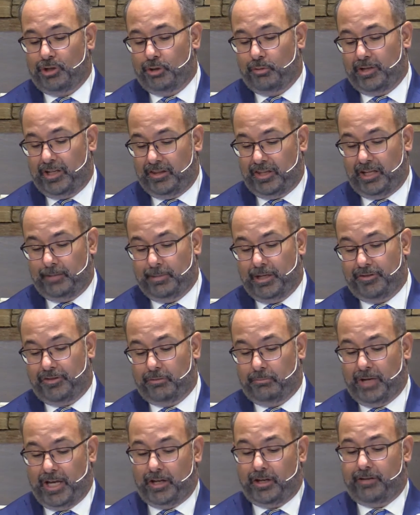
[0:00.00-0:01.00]
know anything about the
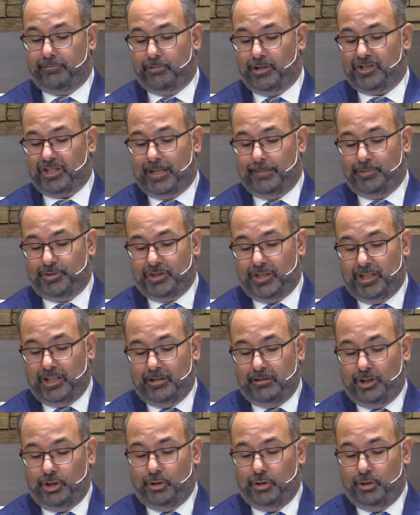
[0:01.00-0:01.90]
matter of which I'm sending